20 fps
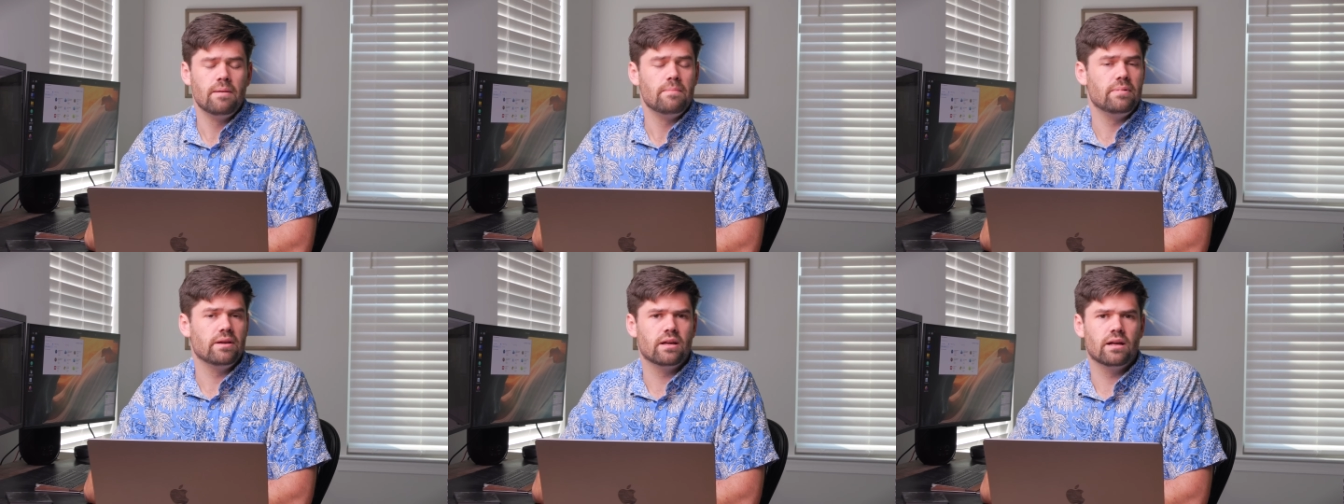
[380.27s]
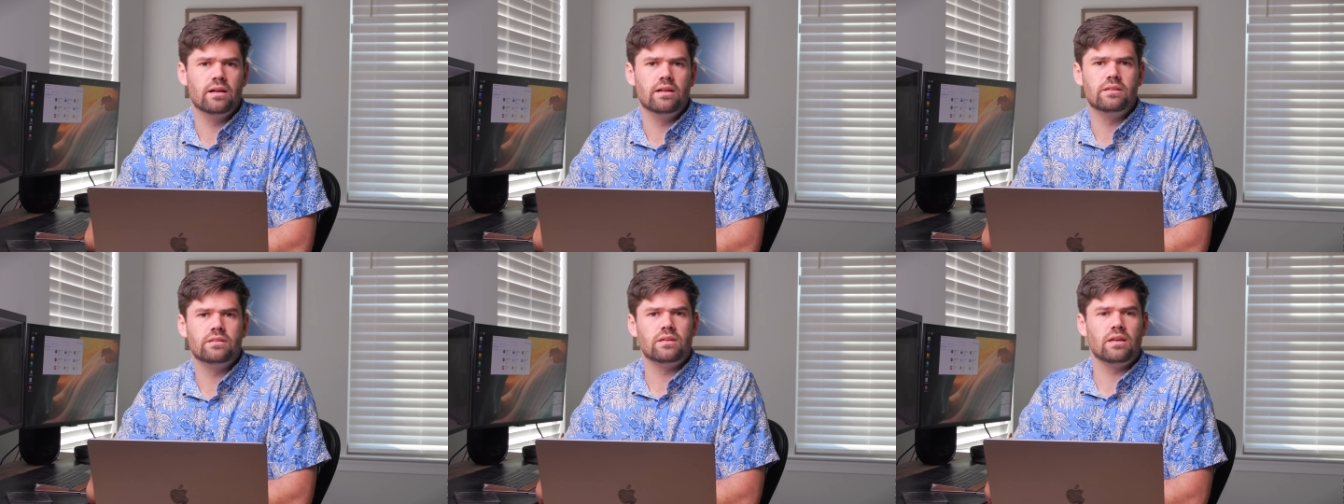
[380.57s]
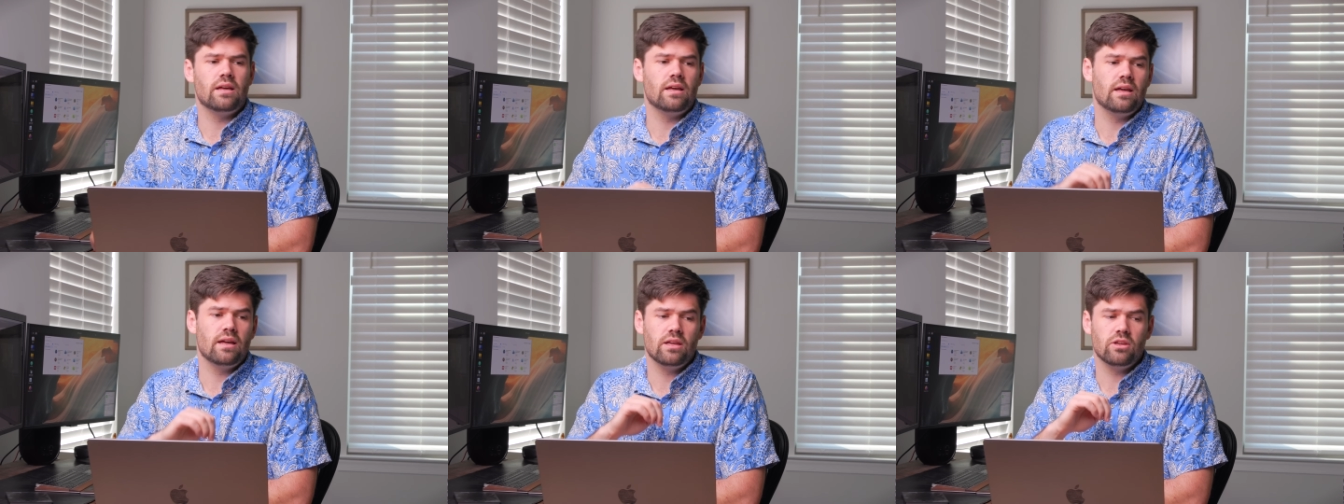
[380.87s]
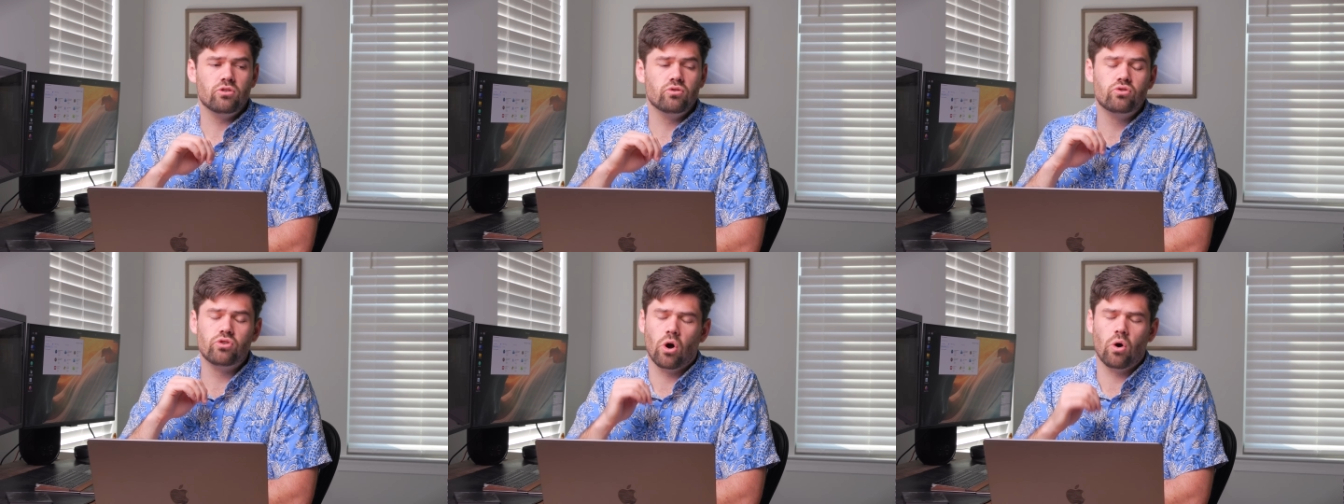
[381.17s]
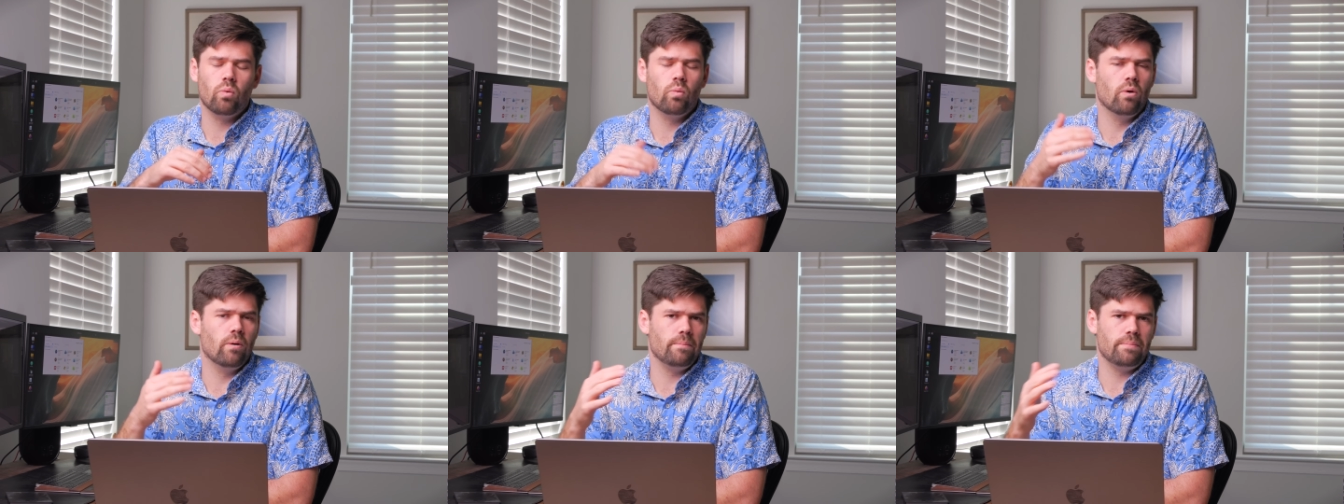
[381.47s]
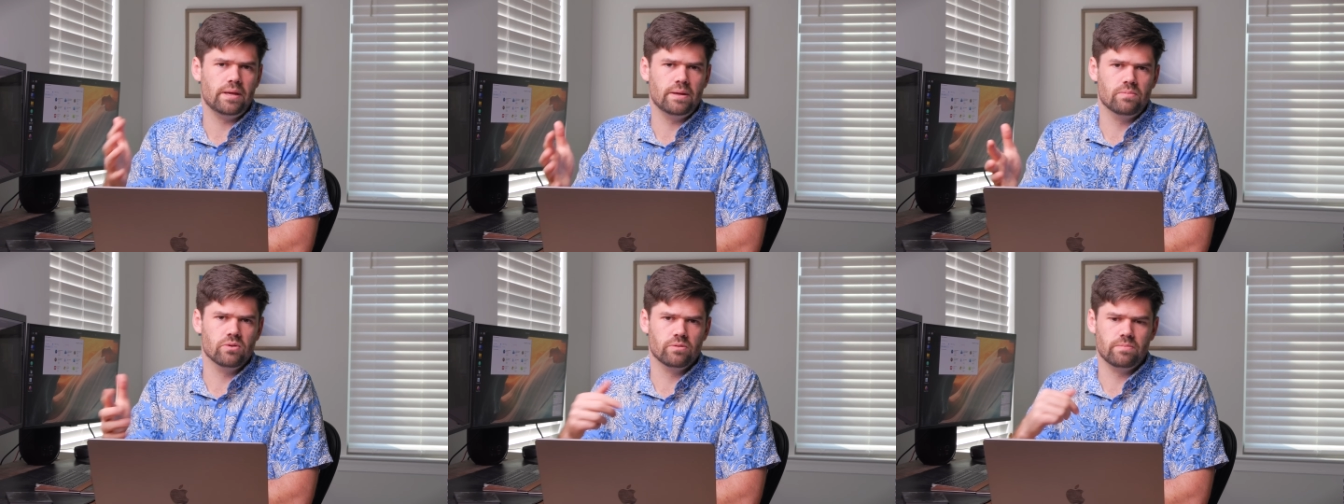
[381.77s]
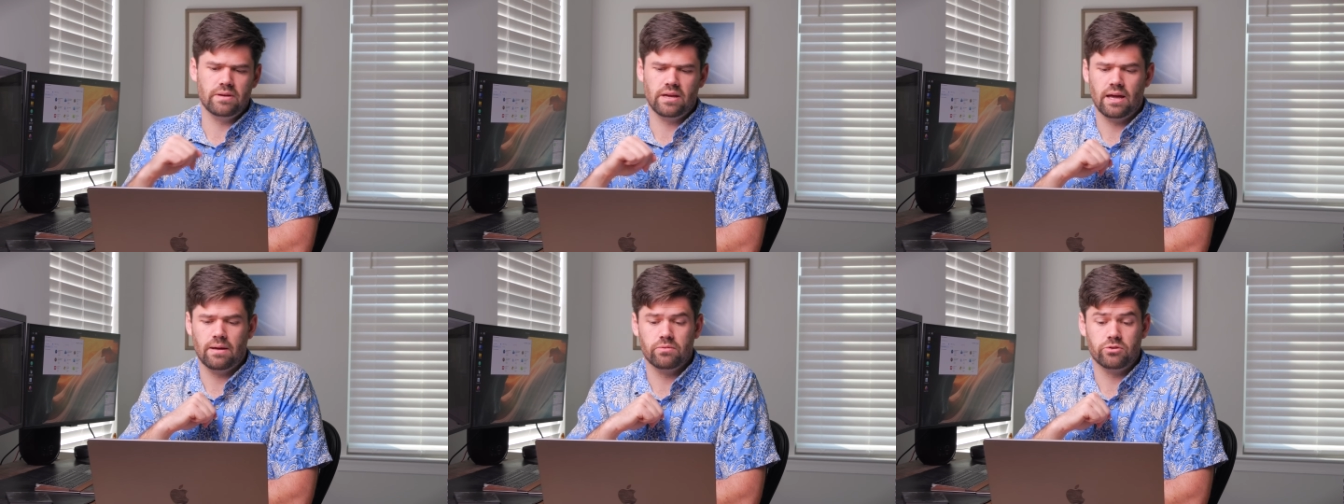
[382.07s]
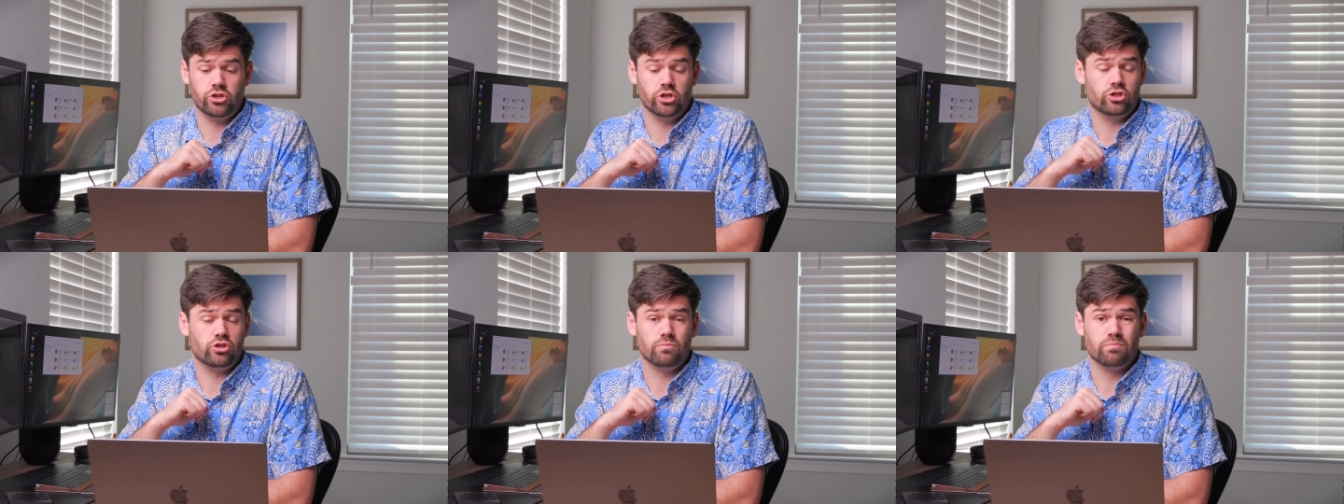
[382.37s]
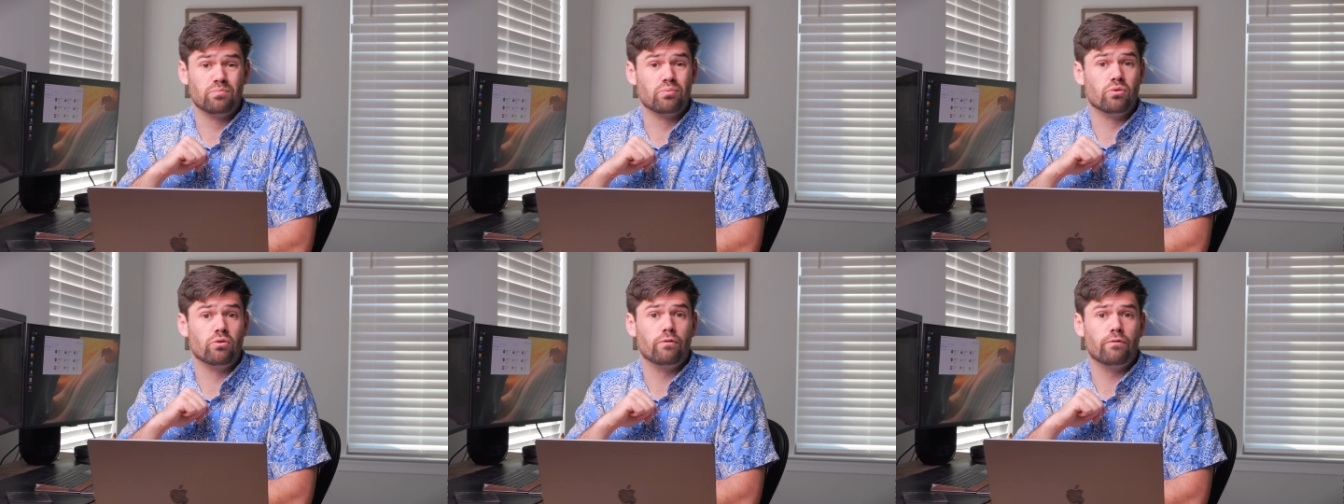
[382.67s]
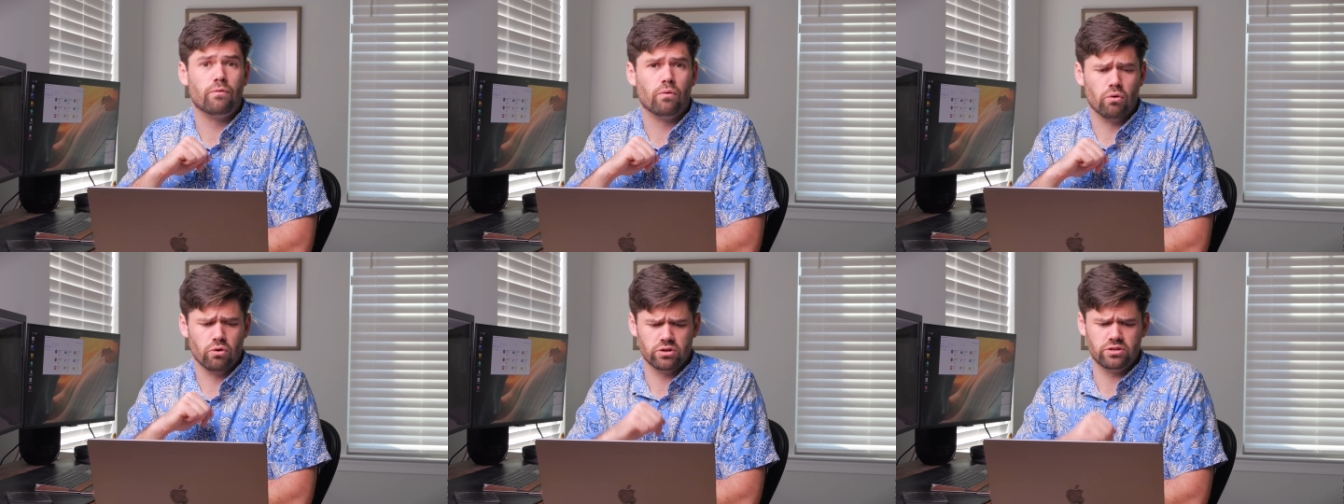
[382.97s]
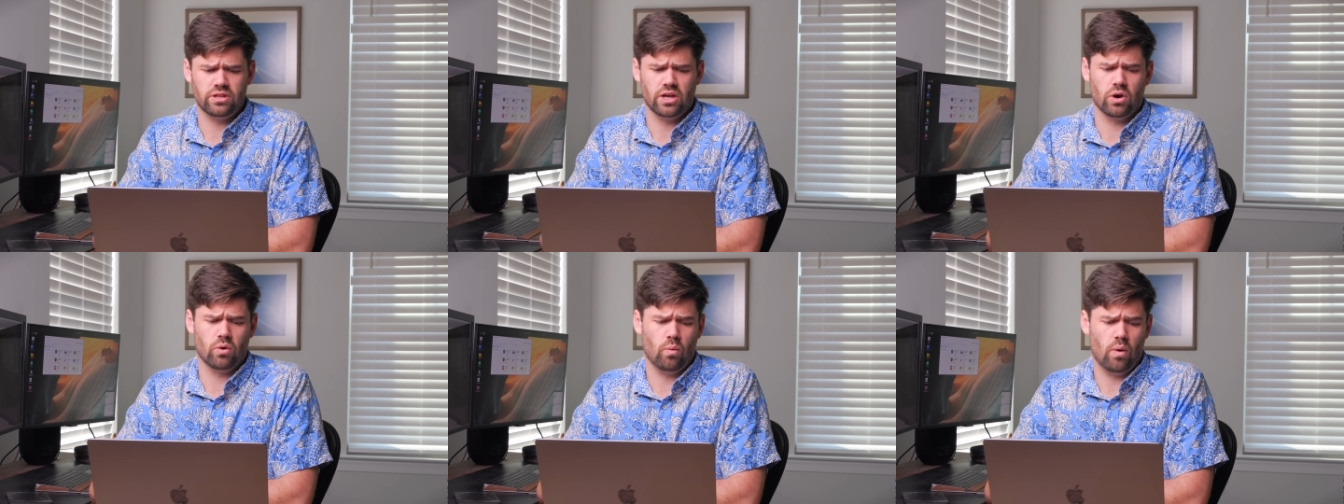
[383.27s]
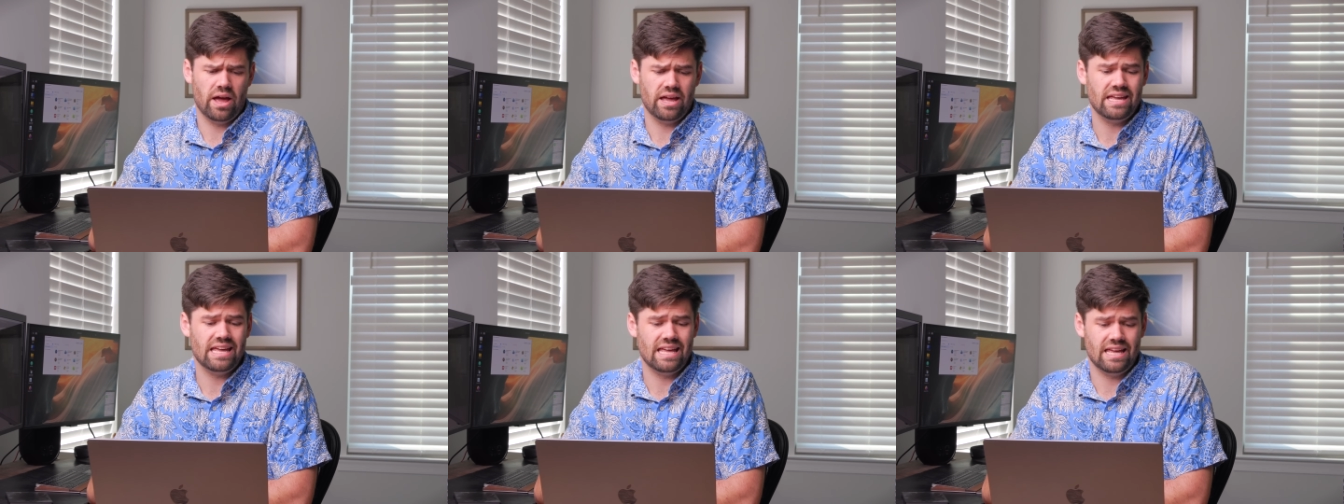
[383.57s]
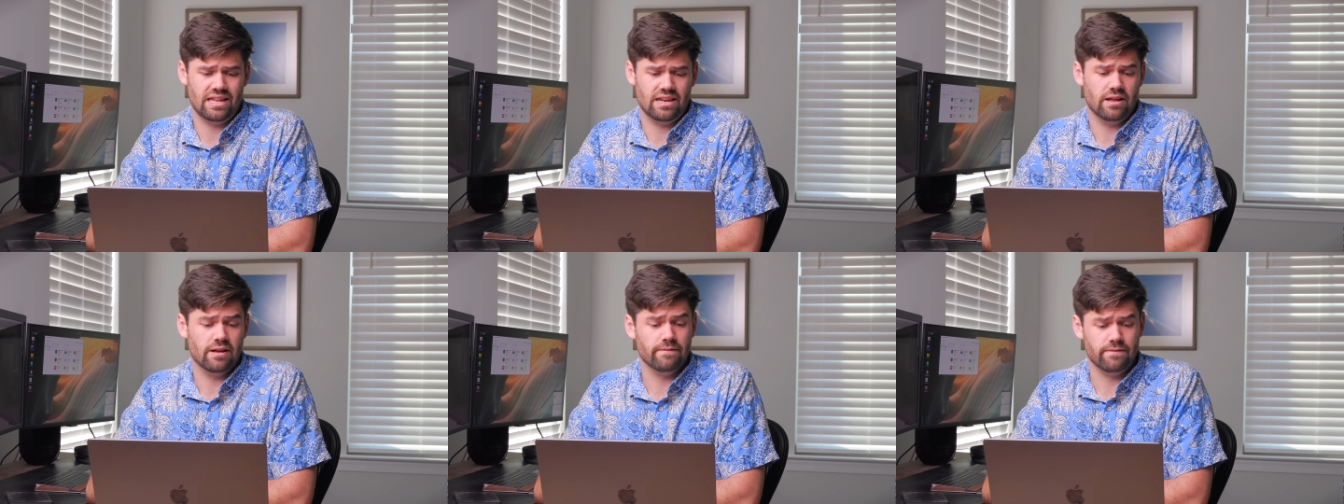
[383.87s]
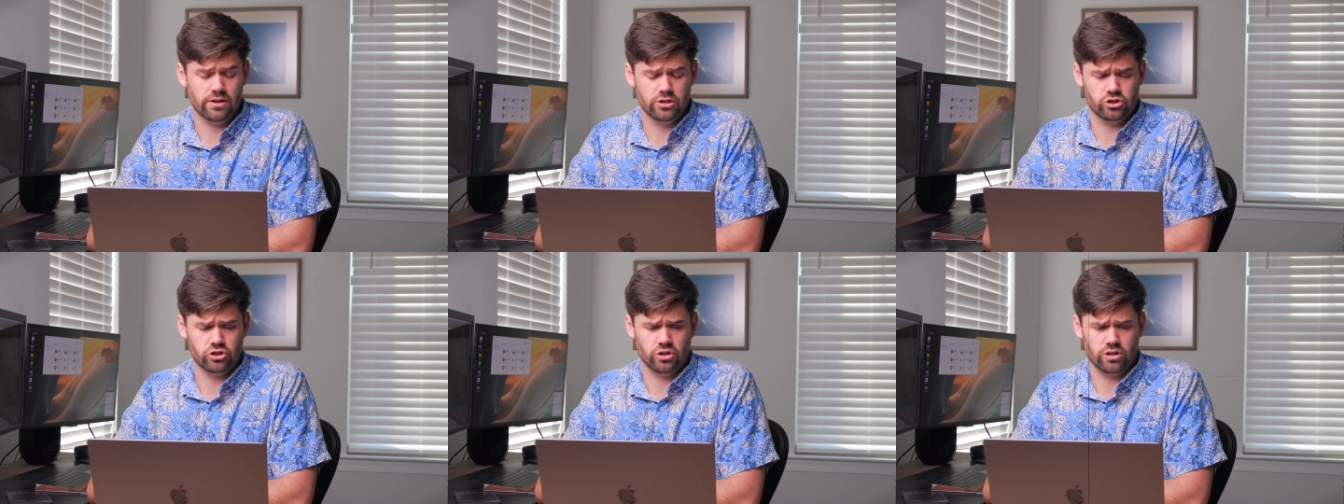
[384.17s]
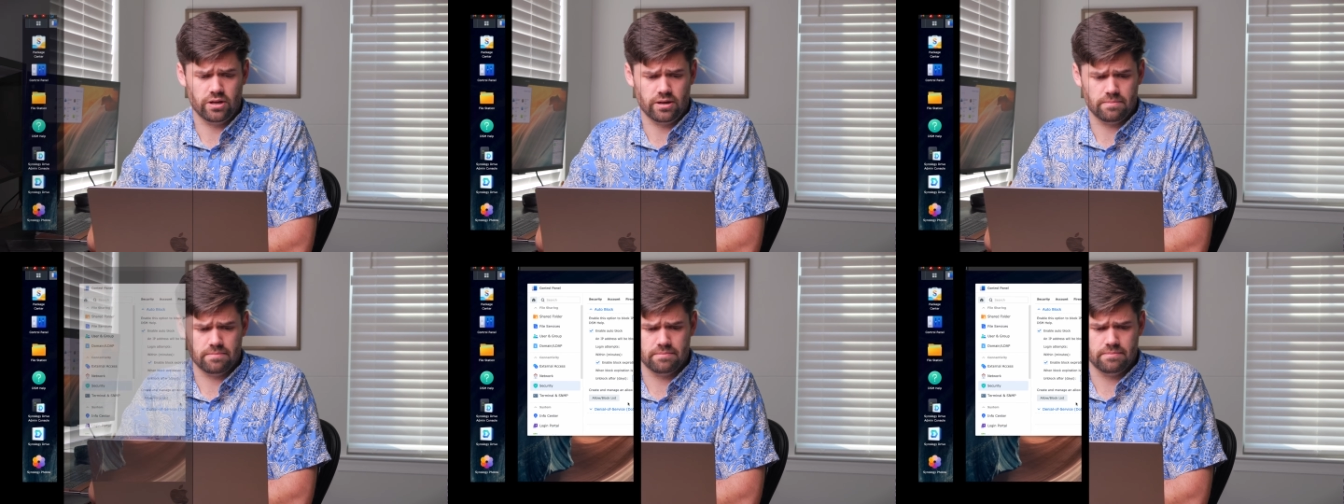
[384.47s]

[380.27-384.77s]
because you don't want people to be able just to brute force their way in eventually.